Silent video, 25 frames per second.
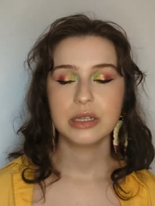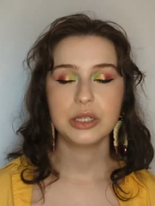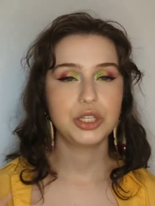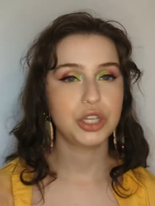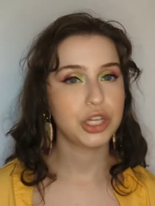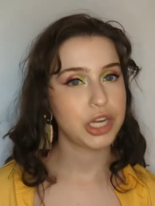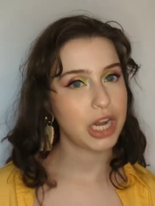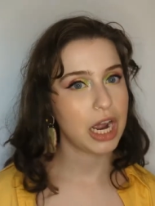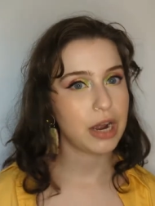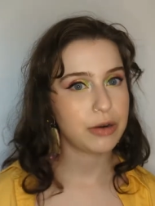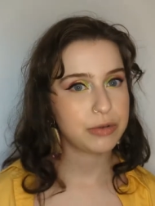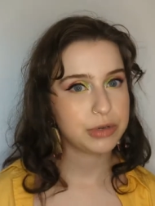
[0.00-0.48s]

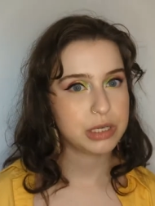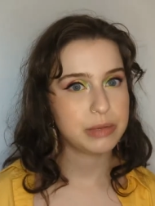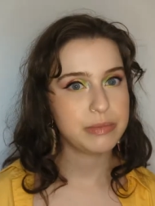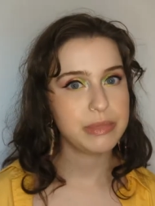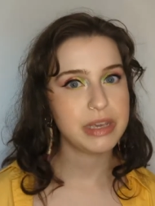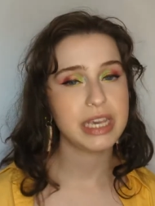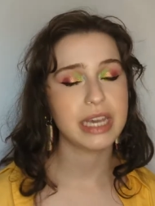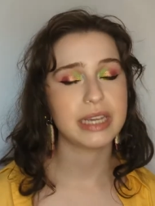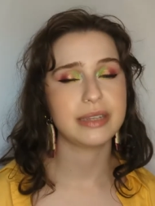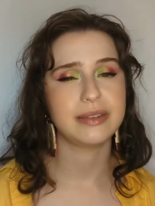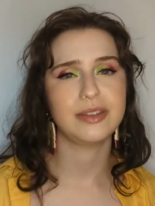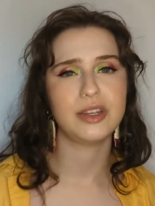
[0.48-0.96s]
stood out to
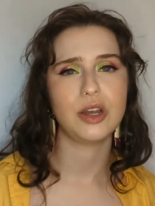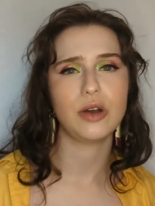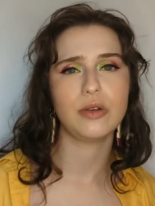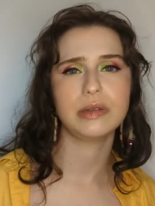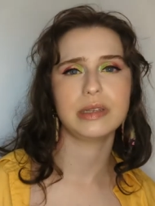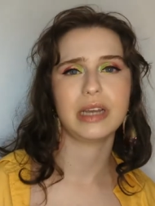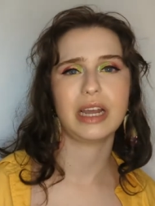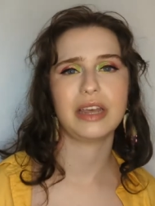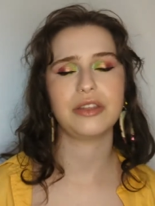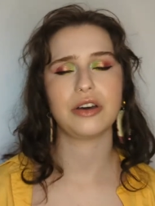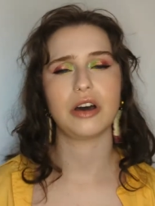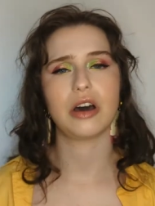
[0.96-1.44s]
me as
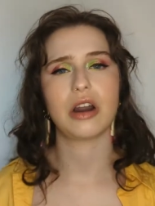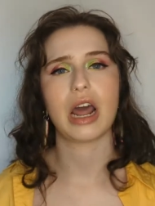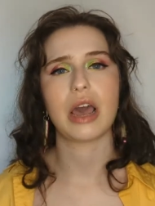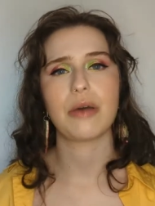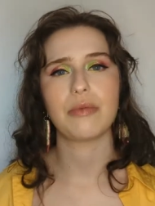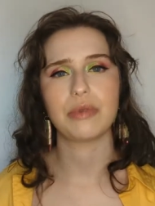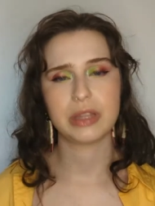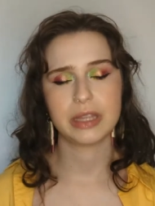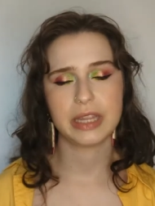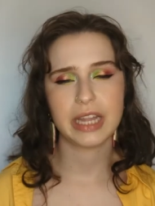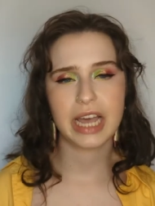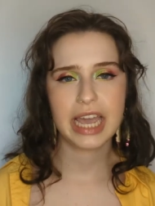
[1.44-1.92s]
notes I thought I
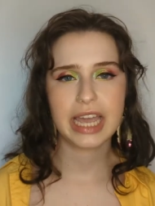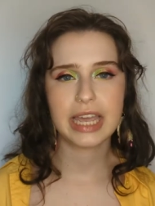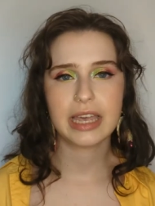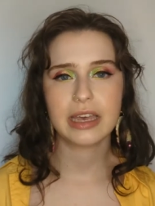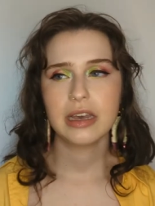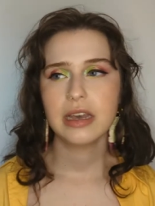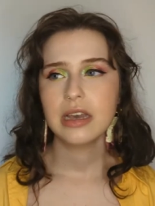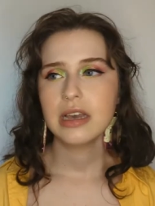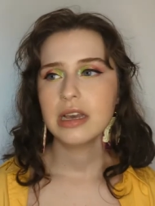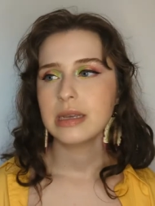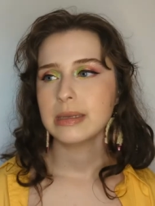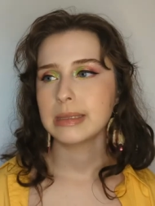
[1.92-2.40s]
would
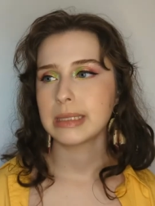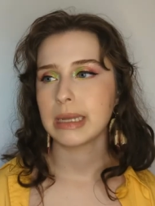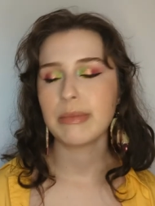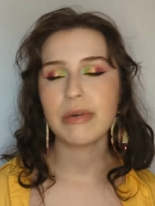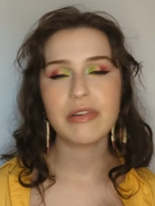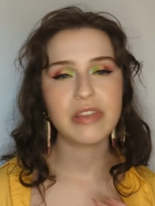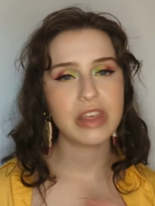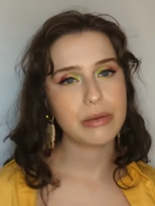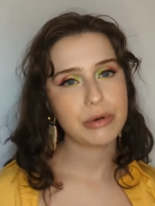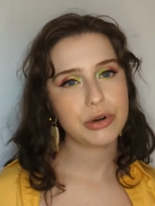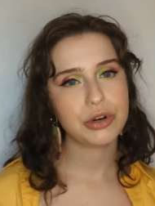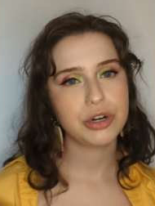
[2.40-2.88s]
like. Some
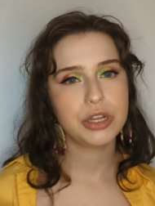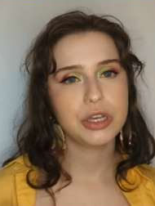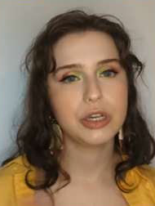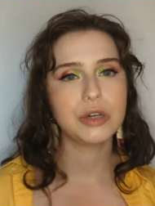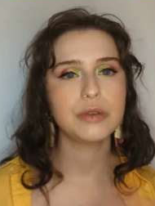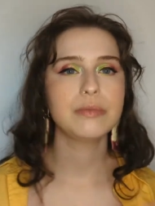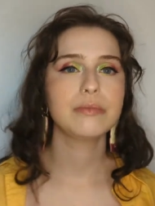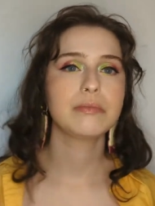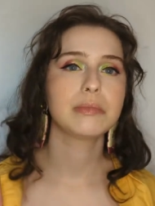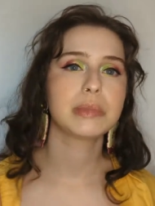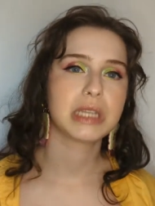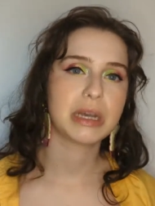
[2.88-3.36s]
of them are
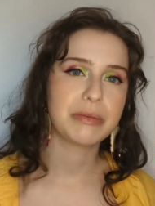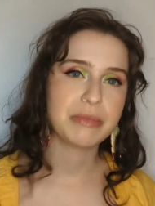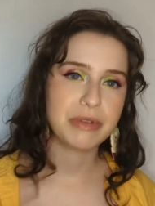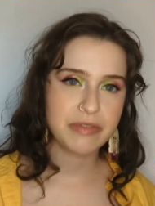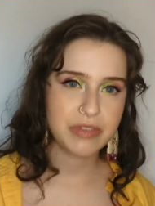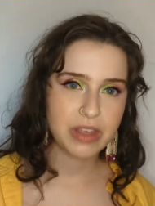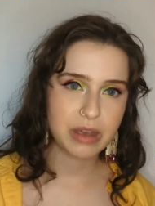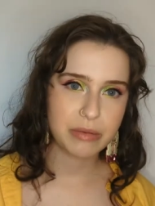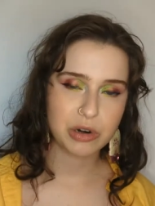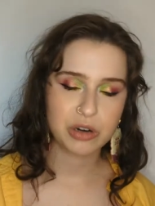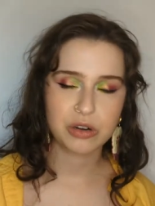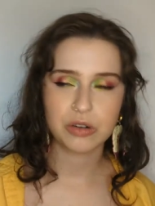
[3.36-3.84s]
new, some
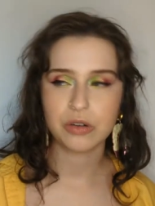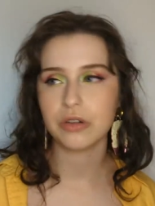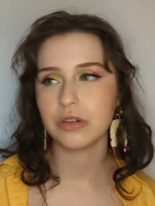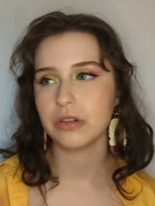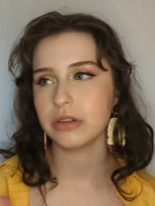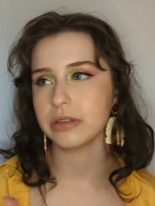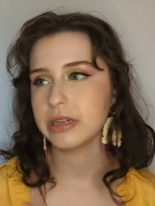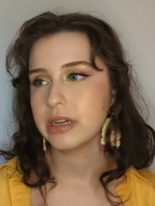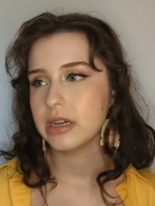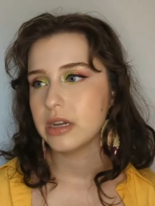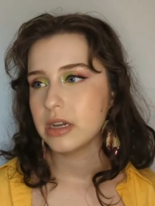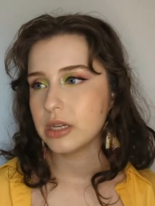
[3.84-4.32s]
of them are
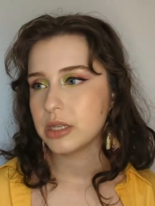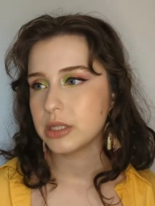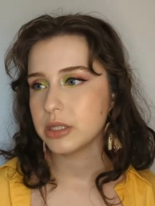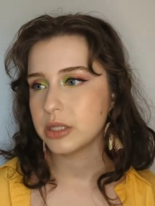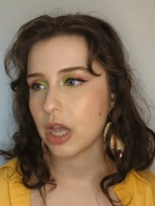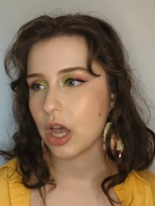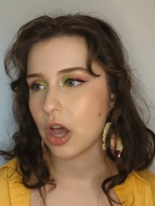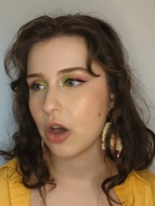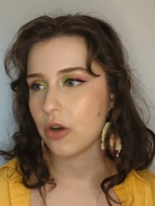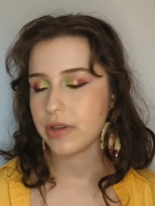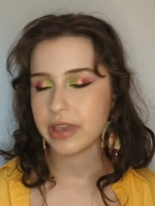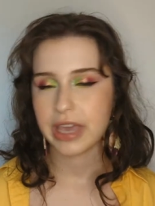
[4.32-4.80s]
old.
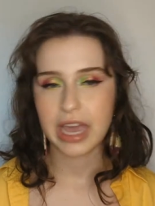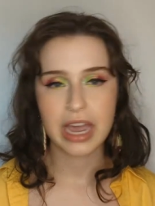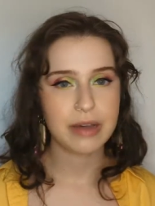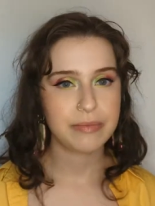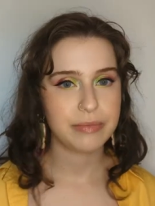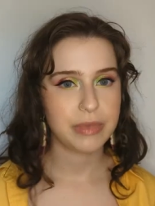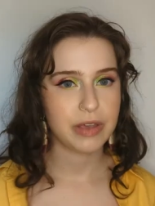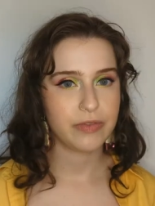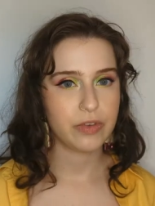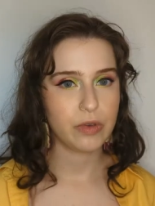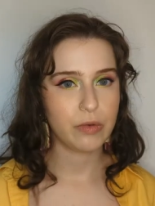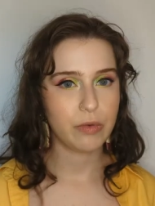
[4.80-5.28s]
So
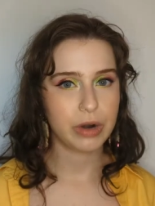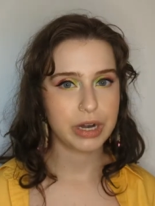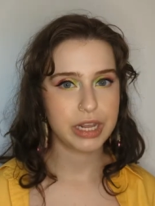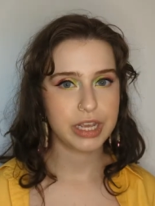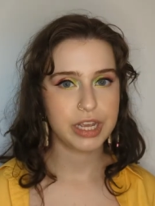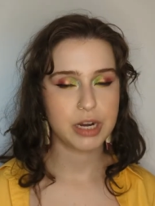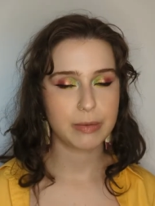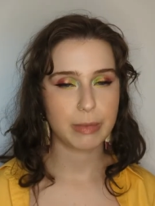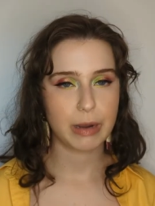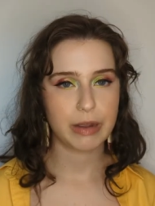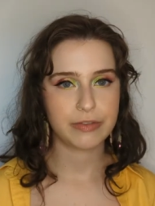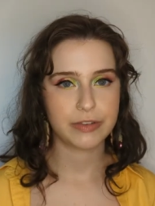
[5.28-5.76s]
yeah, if you want
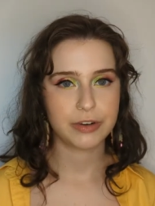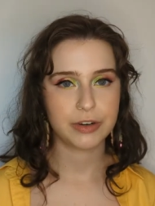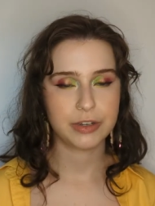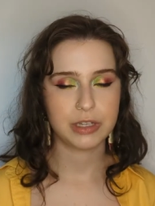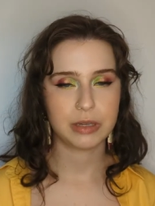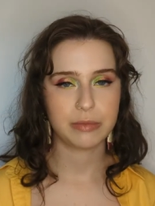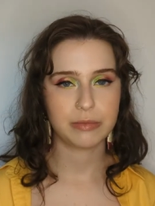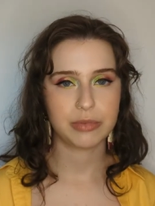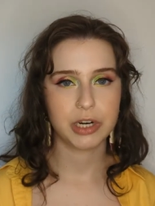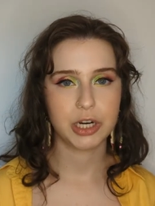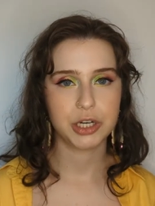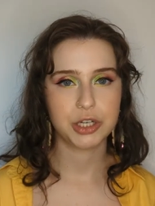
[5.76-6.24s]
to hear my
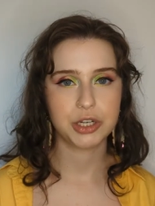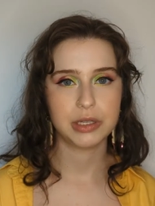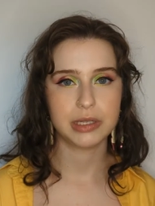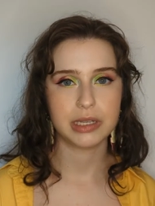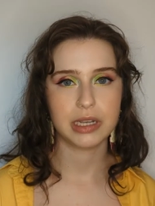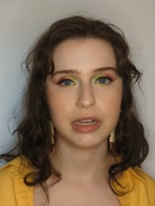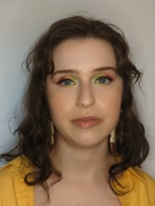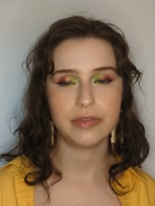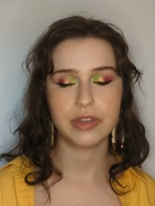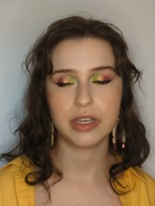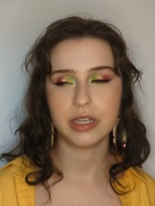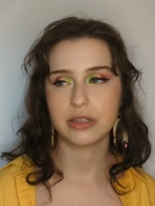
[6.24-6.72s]
first impressions
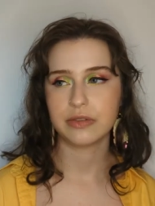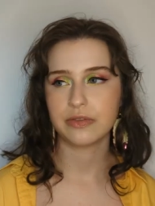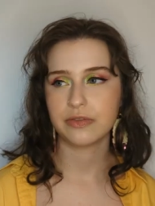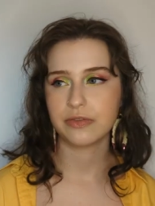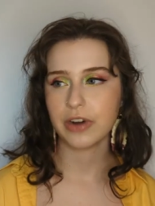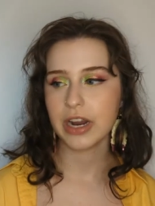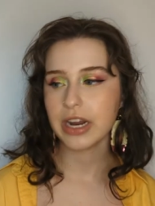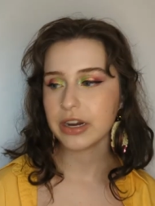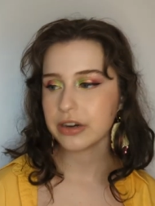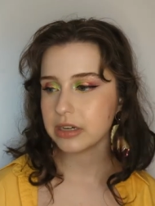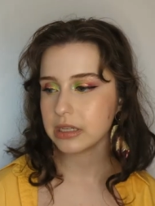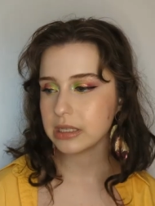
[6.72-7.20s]
of these
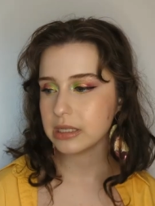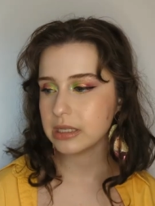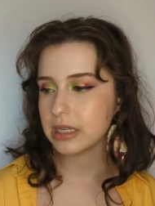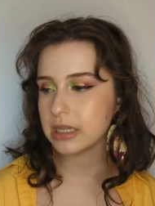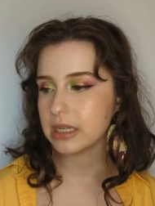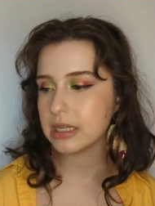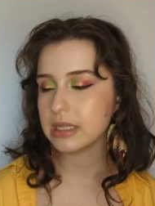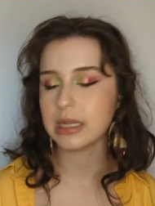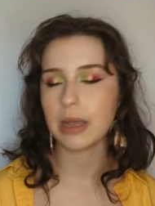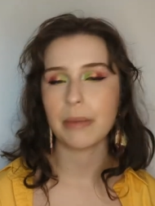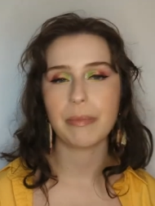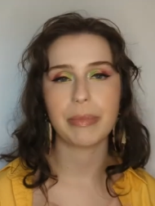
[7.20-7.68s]

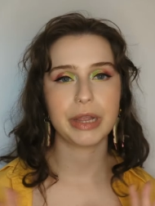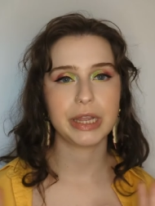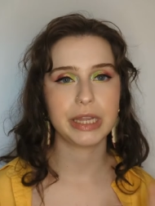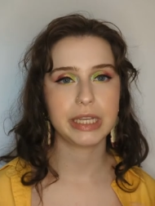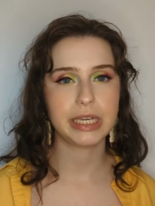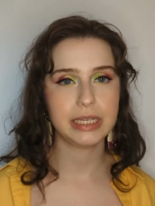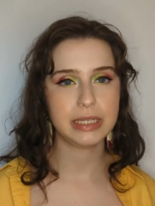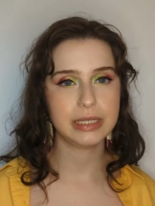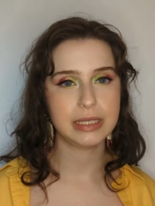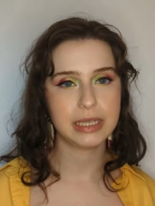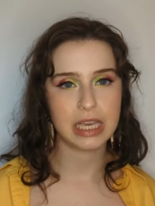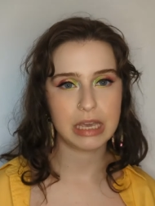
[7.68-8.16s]
fragrances,
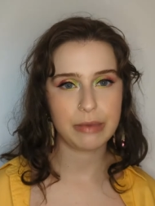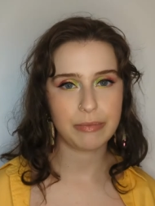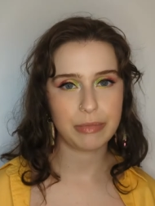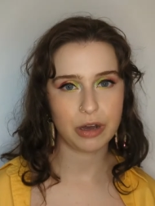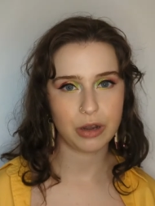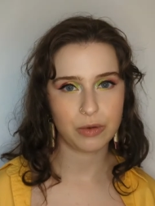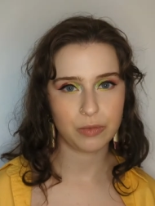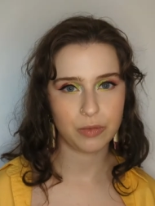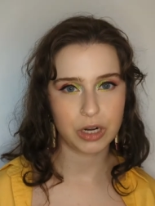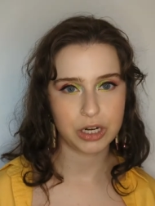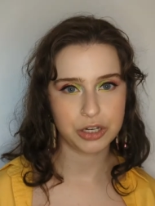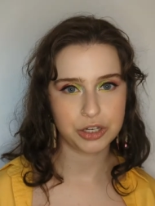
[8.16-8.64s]
please keep
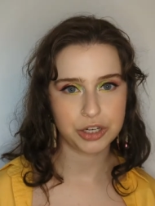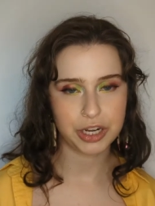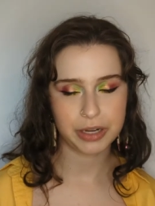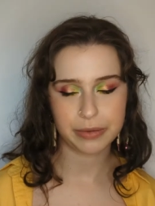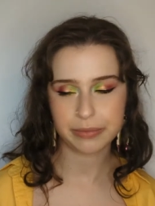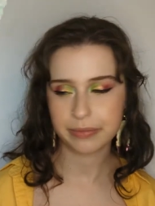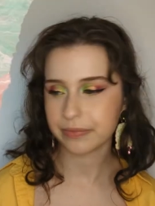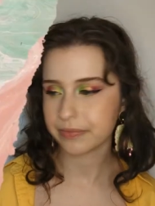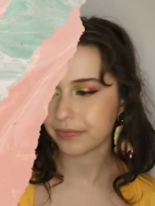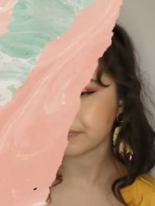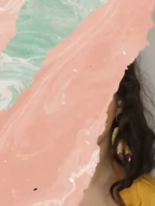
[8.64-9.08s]
on watching.